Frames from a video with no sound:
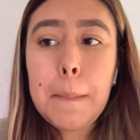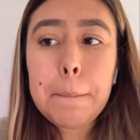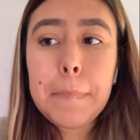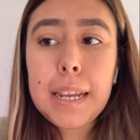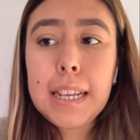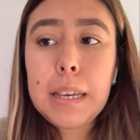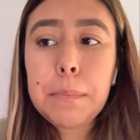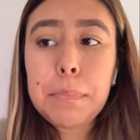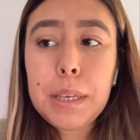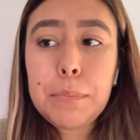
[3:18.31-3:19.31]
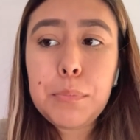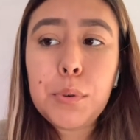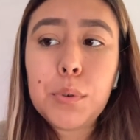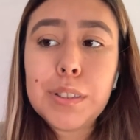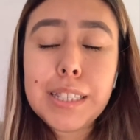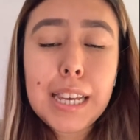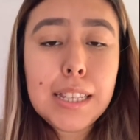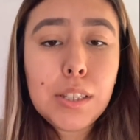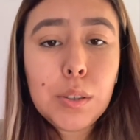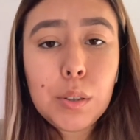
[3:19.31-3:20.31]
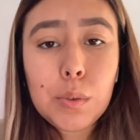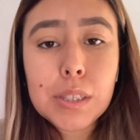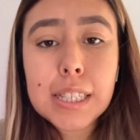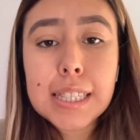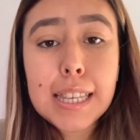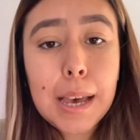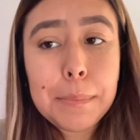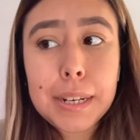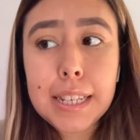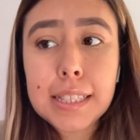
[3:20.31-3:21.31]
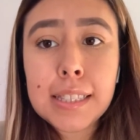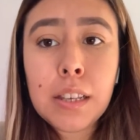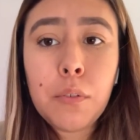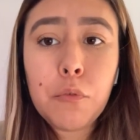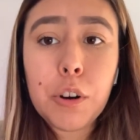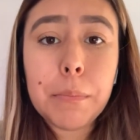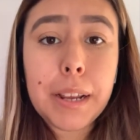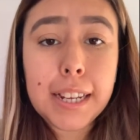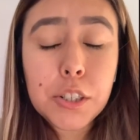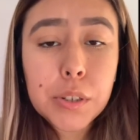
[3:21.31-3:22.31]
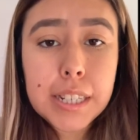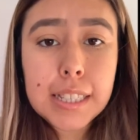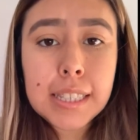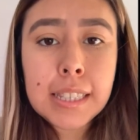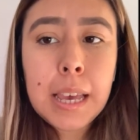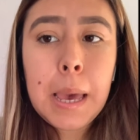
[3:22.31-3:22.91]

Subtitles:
Many people tend to use contaminants from nitrates,